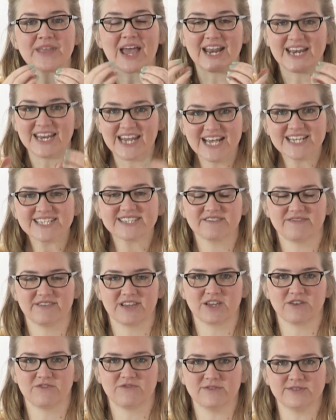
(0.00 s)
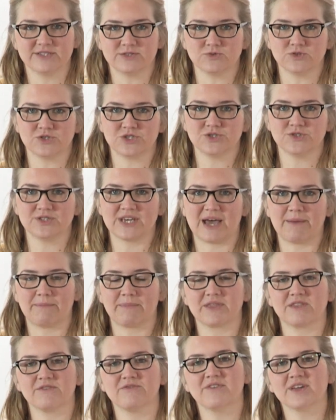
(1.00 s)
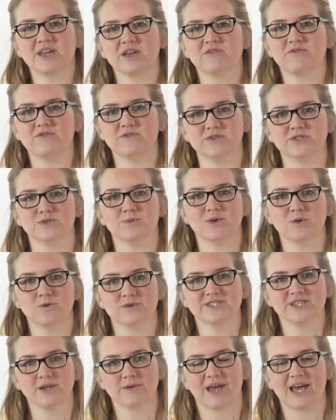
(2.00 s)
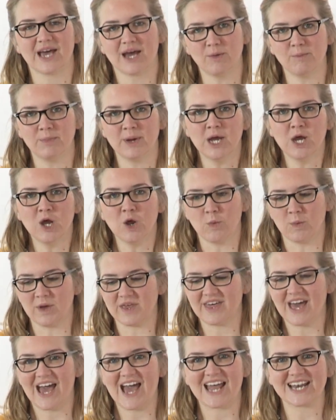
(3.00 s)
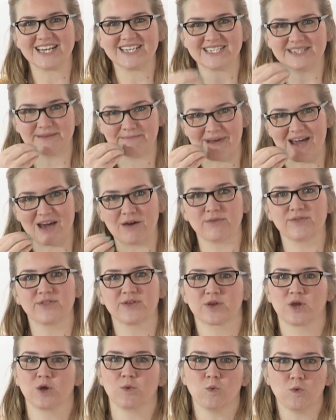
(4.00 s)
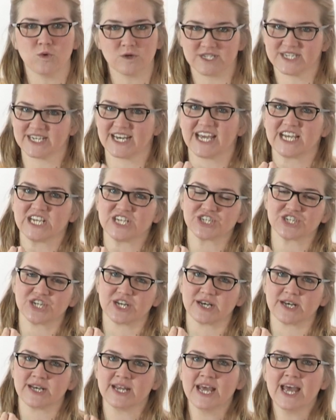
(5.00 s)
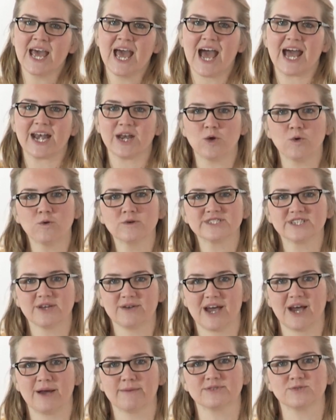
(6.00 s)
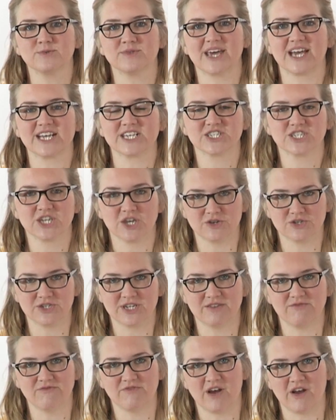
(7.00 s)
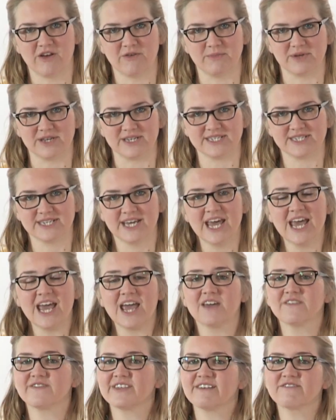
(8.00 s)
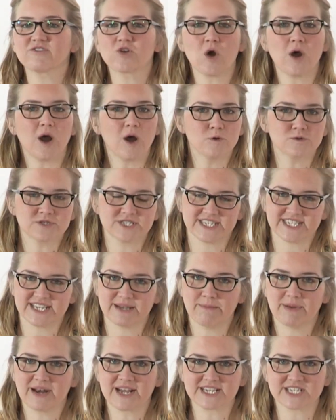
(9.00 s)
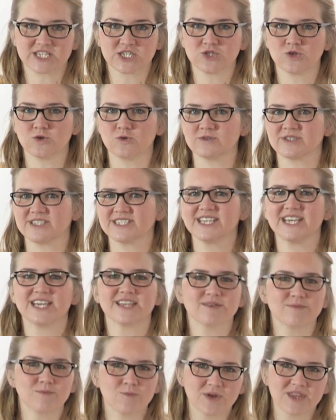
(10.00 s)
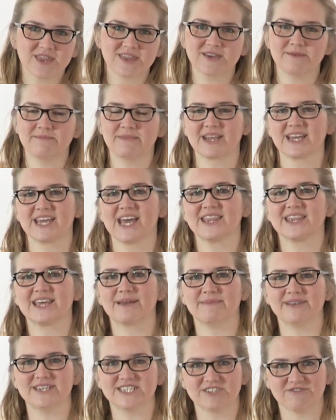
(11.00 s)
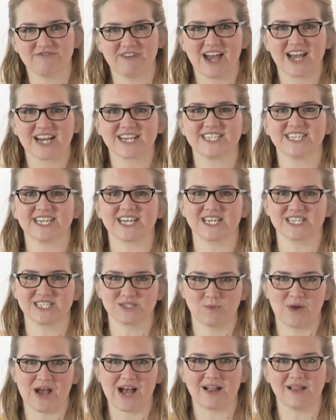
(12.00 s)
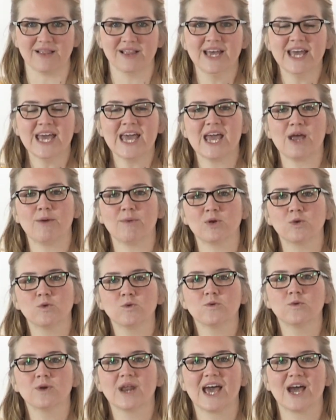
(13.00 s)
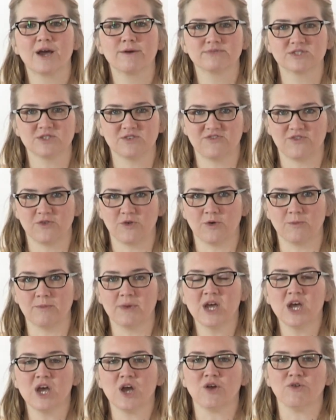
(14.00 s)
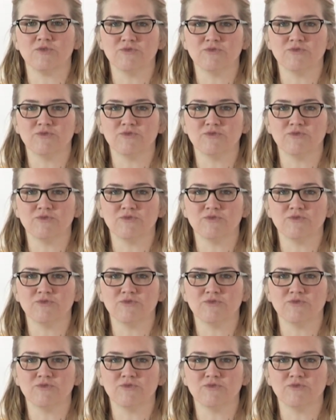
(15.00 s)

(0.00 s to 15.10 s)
And yes, the finger foods will do that, but the finger foods will also help with hand-to-mouth coordination, and it also helps with that social environment. If they've got older siblings at all, sit them with them and get them interacting as well. It will all help to form a